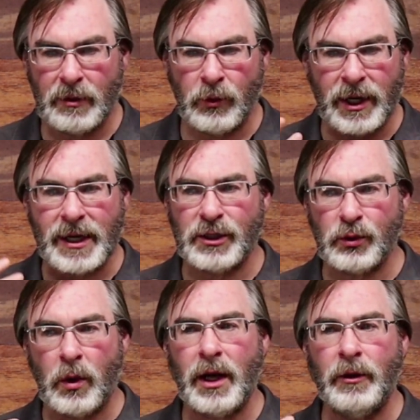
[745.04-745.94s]
When I
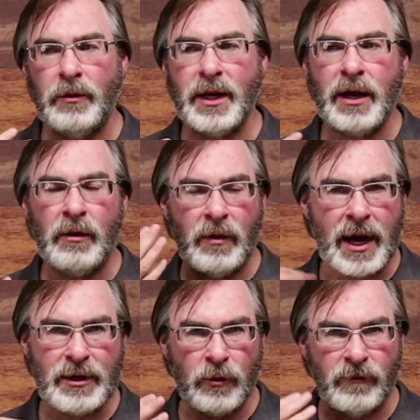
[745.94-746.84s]
swallow now,
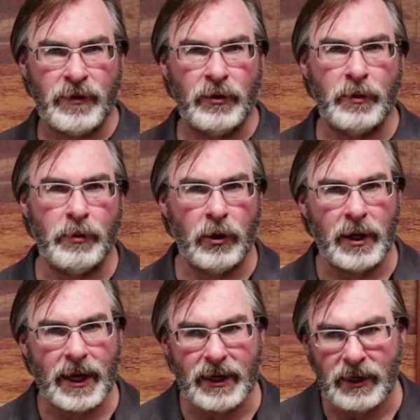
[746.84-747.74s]
I don't feel the
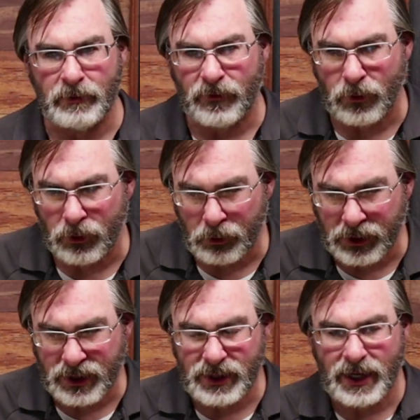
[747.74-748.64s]
burn like I did before
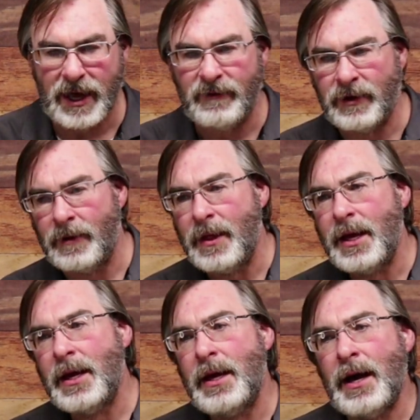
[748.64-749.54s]
with the saliva.
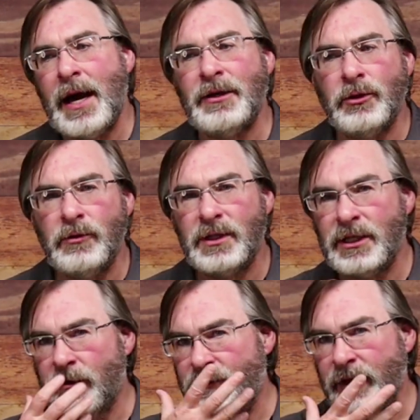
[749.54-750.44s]
I do
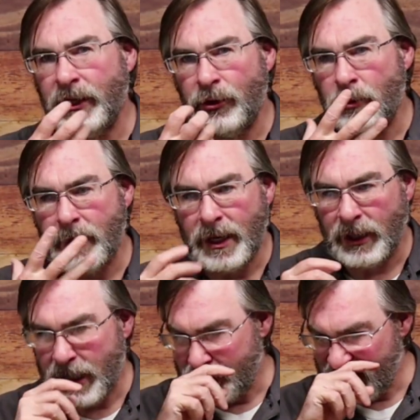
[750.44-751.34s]
still feel it on my
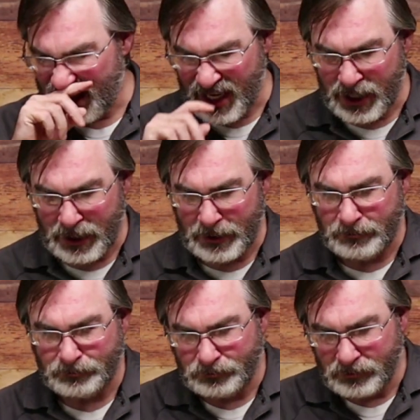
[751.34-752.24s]
lips.
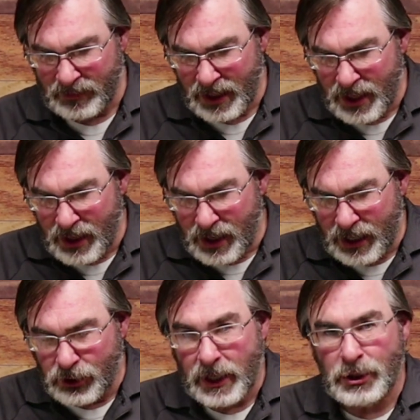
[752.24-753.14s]

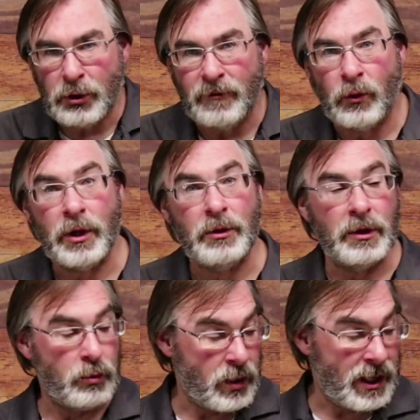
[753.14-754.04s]
I try to
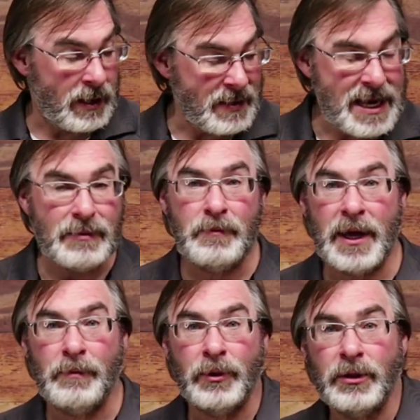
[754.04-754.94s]
avoid, when I'm eating
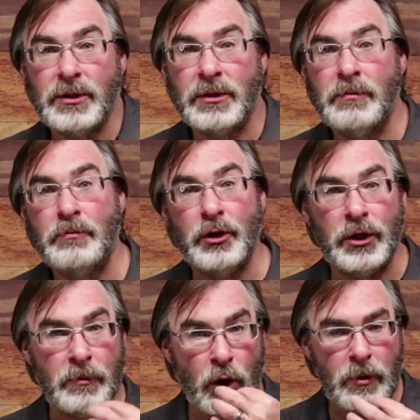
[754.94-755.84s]
peppers,
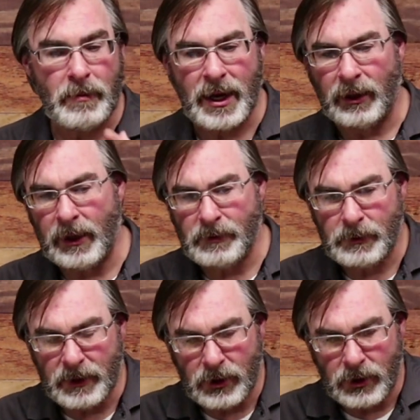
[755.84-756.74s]
putting them on my
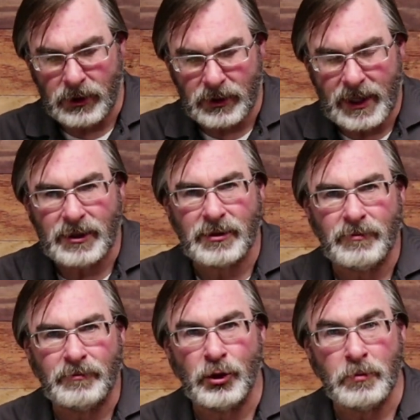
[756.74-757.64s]
lips, because
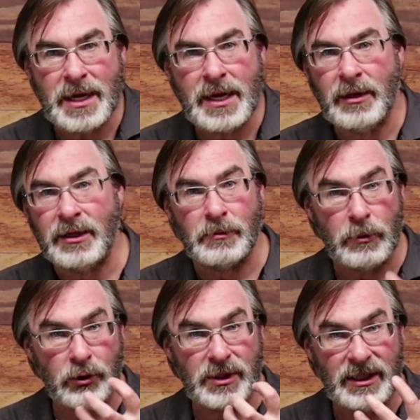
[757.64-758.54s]
that's, to me, is the
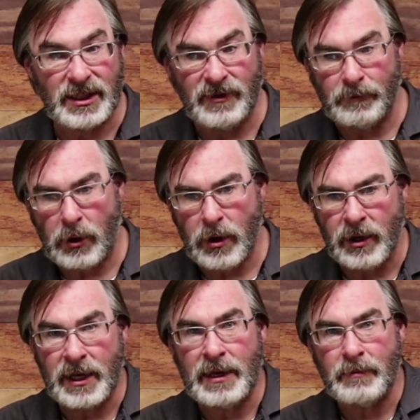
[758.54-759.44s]
most sensitive
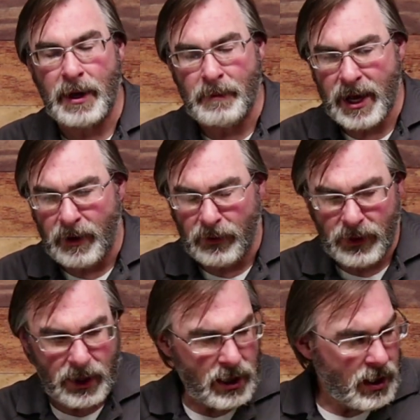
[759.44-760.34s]
part in my mouth.